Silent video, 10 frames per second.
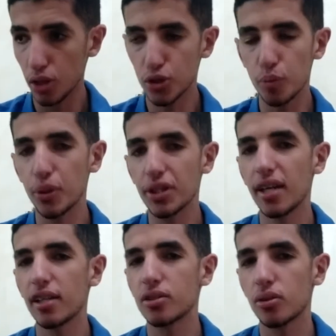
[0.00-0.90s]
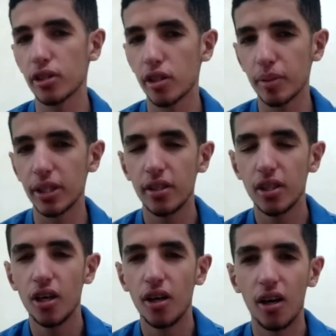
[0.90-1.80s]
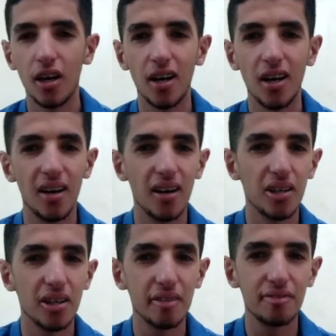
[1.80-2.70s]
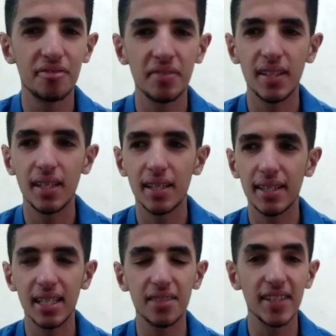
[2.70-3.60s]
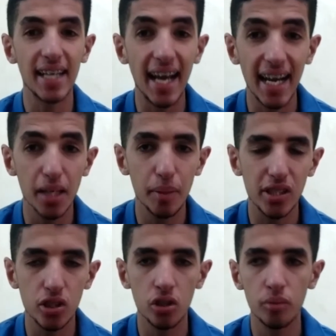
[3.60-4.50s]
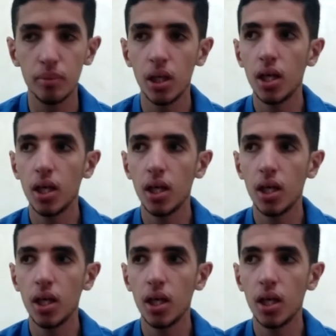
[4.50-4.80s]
To put that into a little bit of kind of an anime term,